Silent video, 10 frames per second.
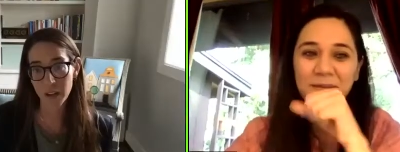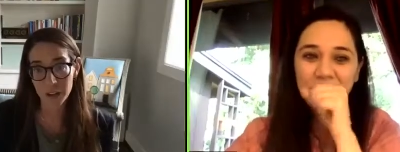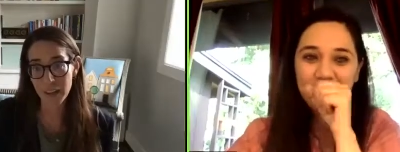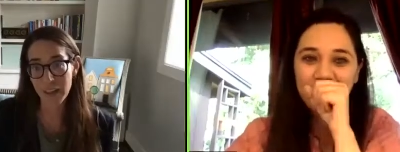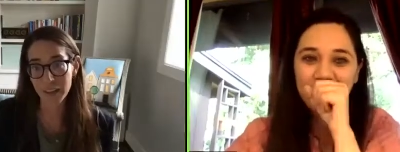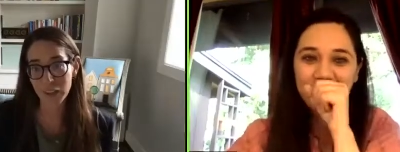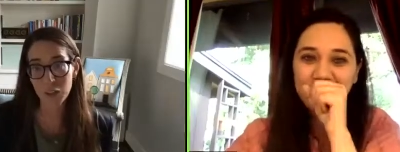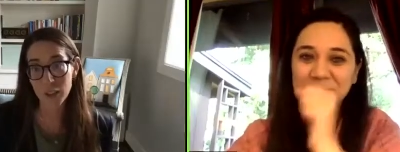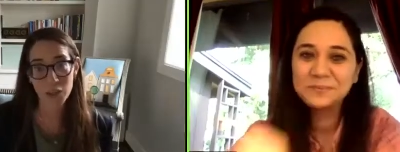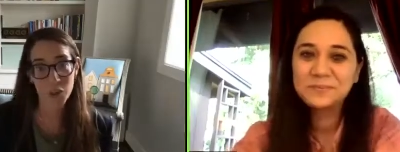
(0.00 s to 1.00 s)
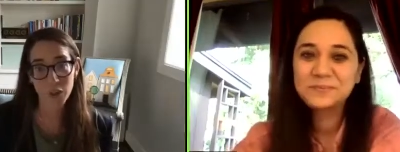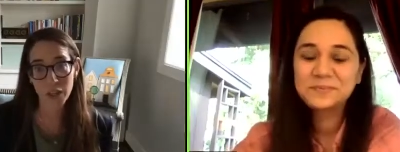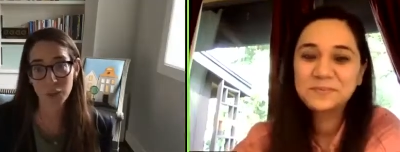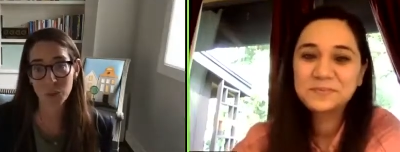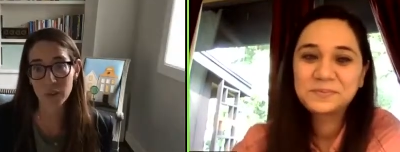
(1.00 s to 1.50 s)
Speaker 1: on the end like you get to create
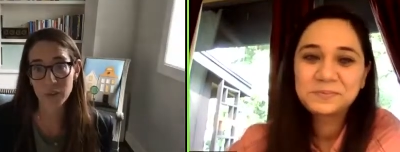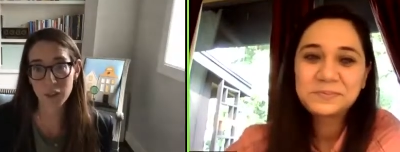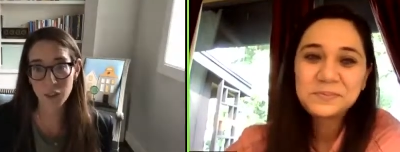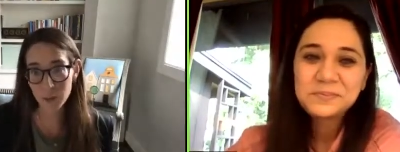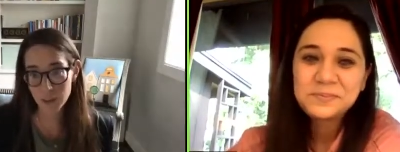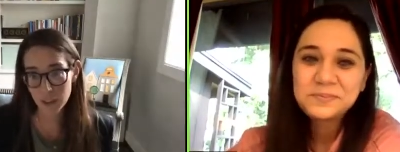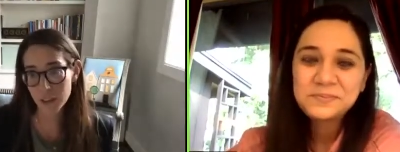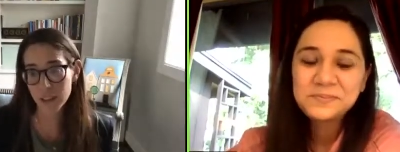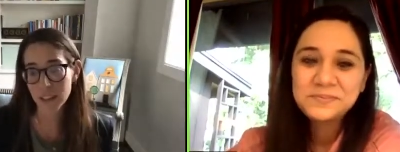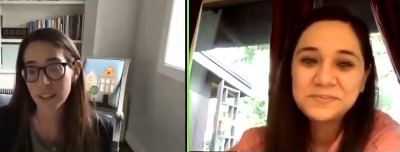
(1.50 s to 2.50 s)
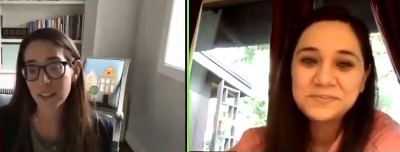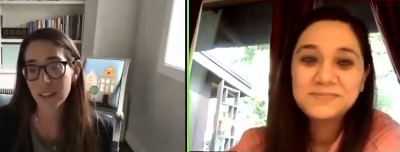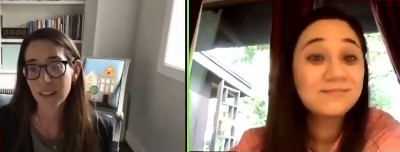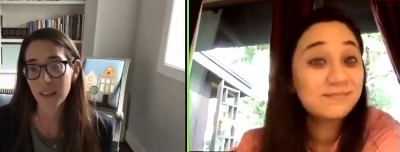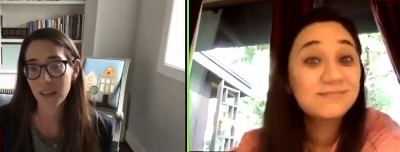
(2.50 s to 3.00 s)
the world that you envision
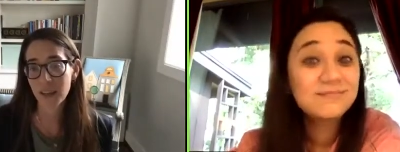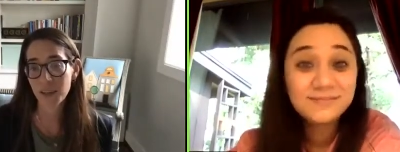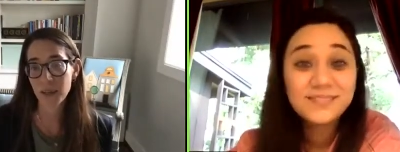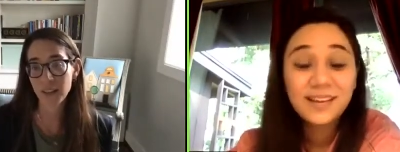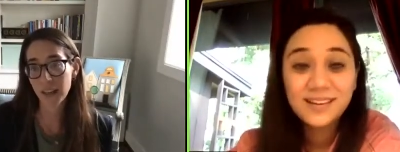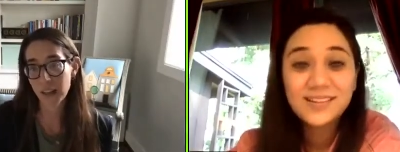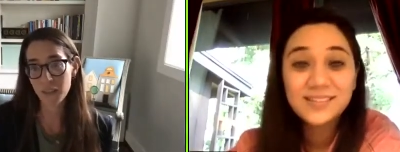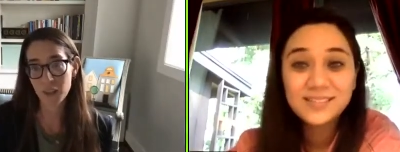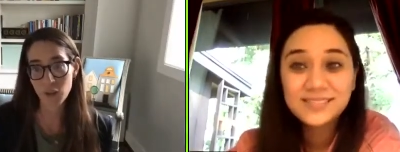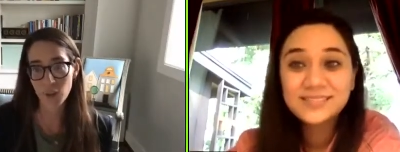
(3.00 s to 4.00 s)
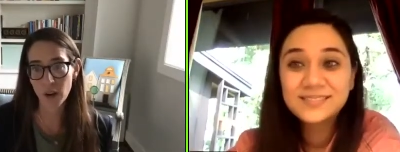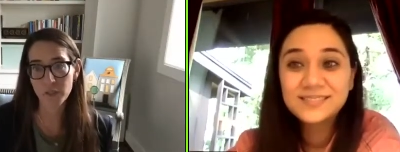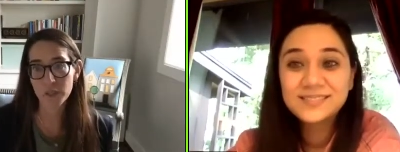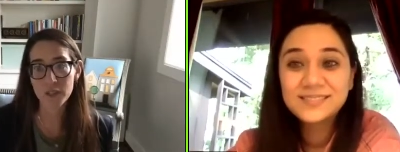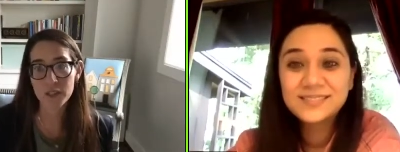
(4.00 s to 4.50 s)
um, in the life that you want for
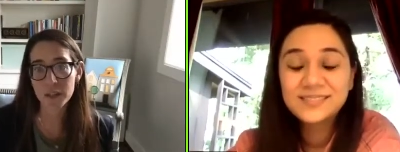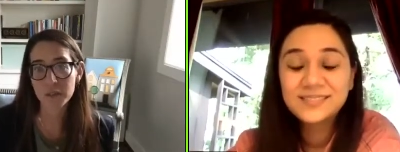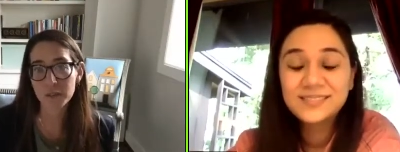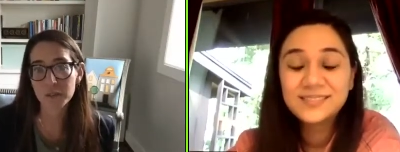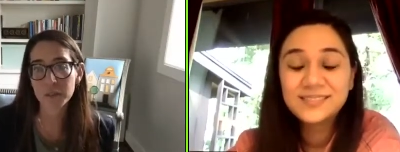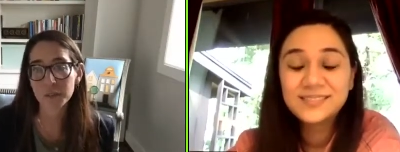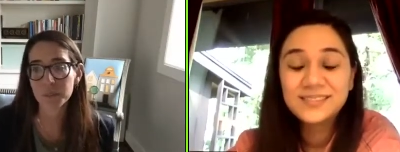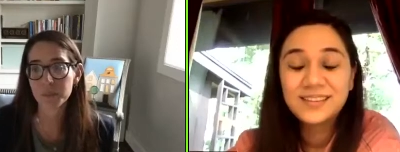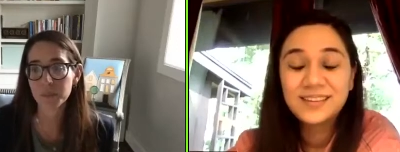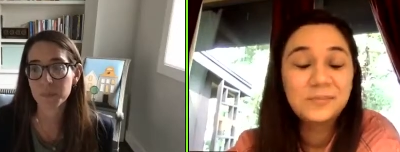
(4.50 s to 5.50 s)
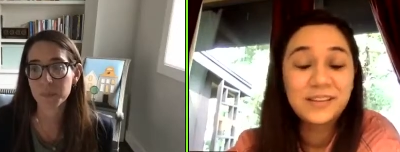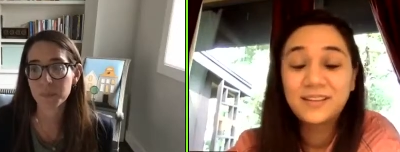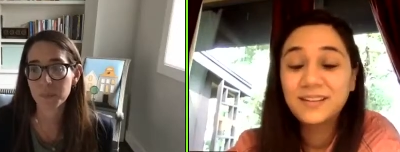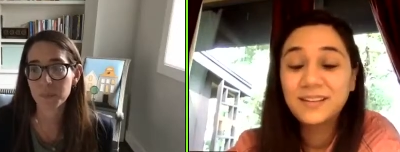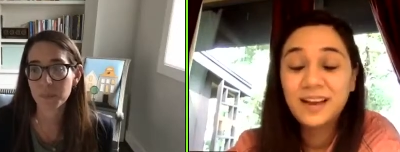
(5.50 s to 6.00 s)
yourself.
Speaker 2: Oh my
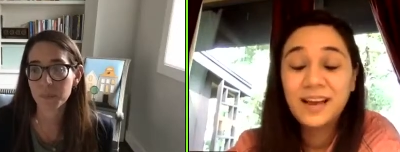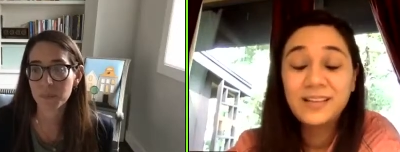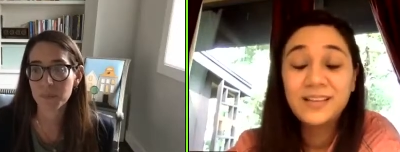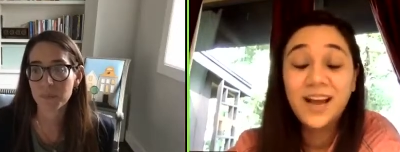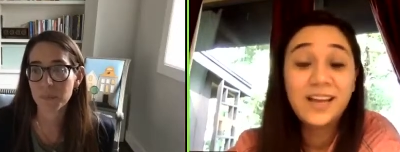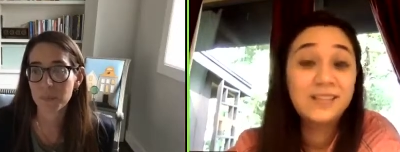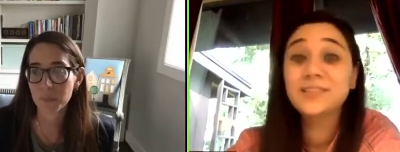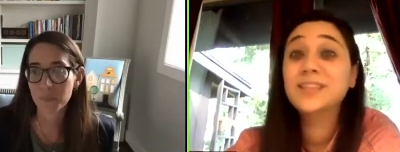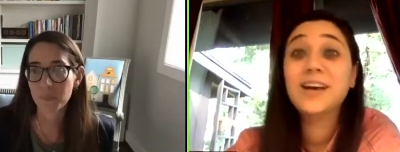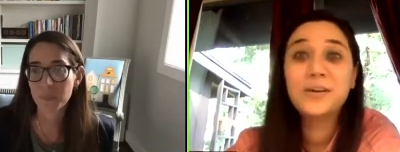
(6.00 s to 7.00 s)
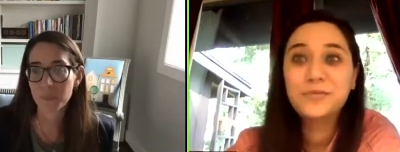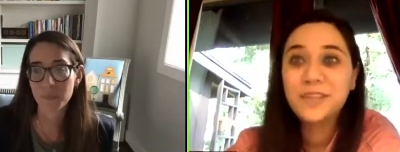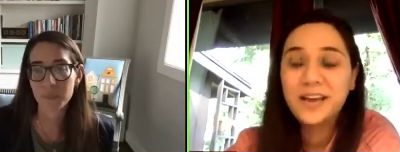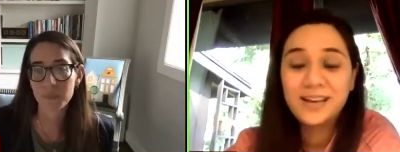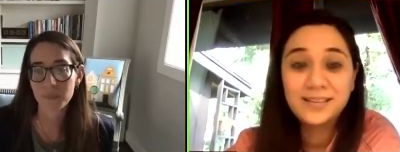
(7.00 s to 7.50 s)
God, I, I love
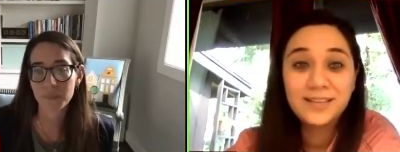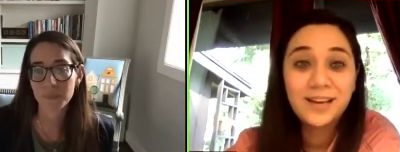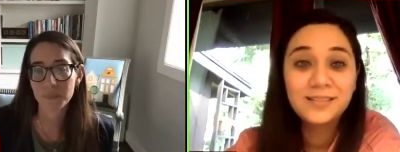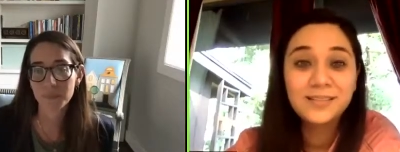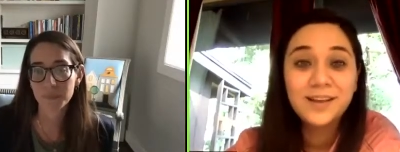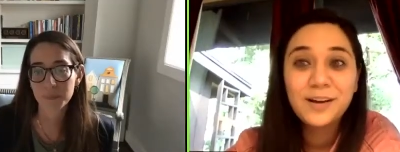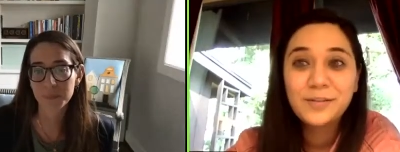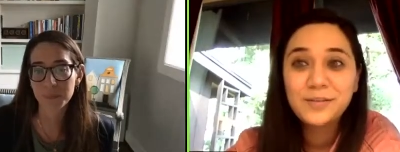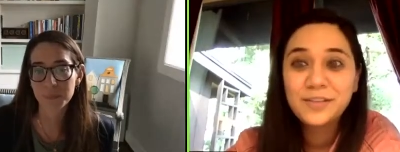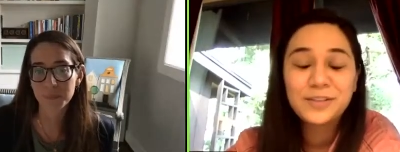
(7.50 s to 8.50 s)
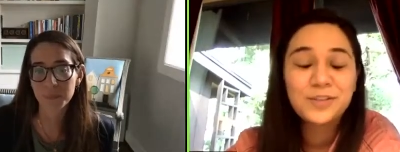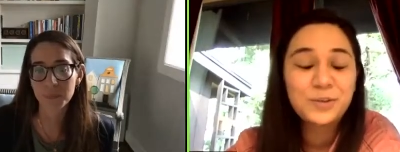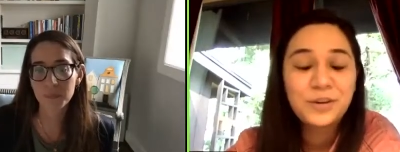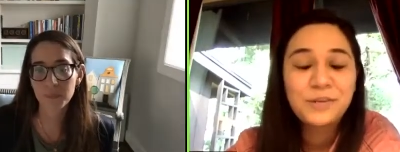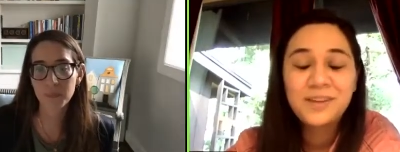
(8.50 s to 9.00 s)
that. I love that
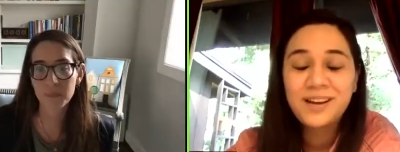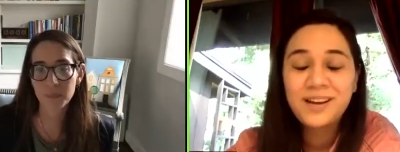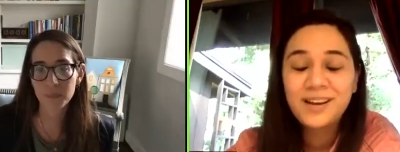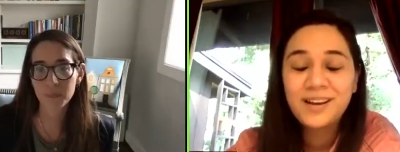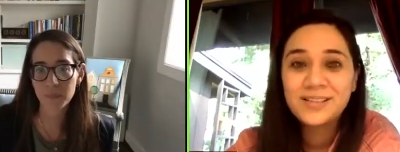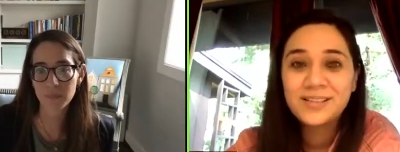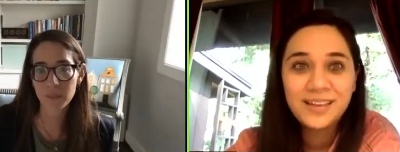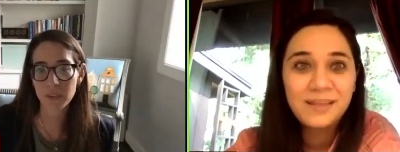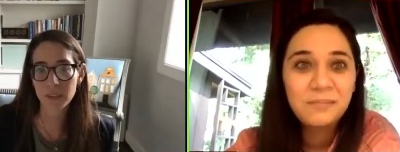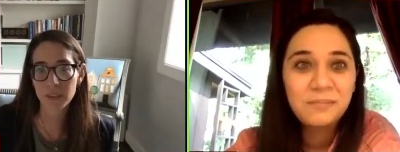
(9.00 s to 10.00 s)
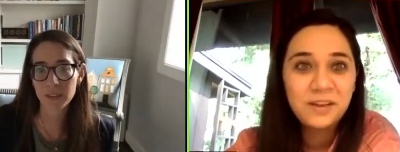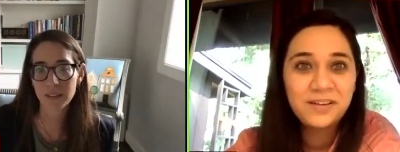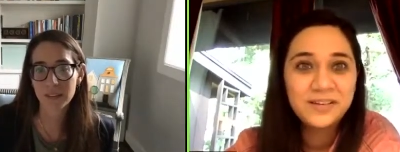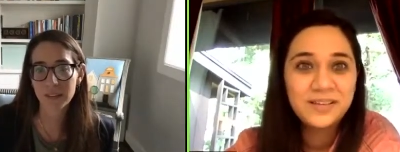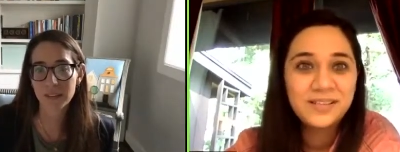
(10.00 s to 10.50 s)
story behind the name,
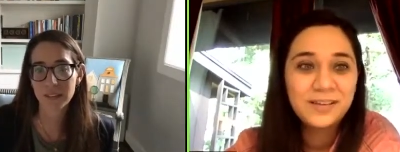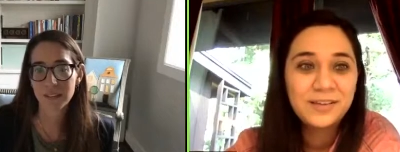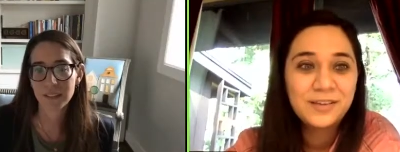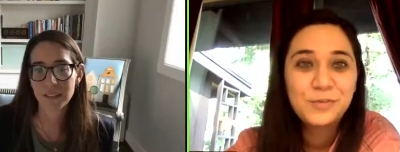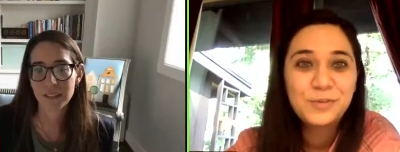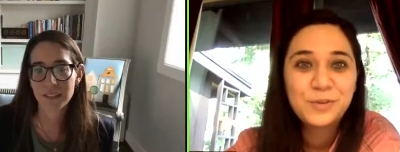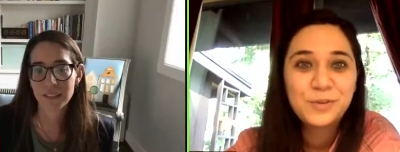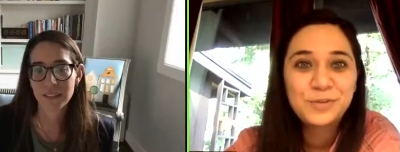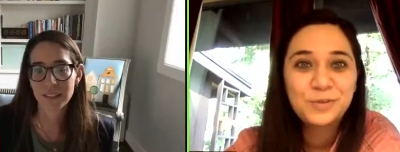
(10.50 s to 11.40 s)
Carolyn. Thank you so much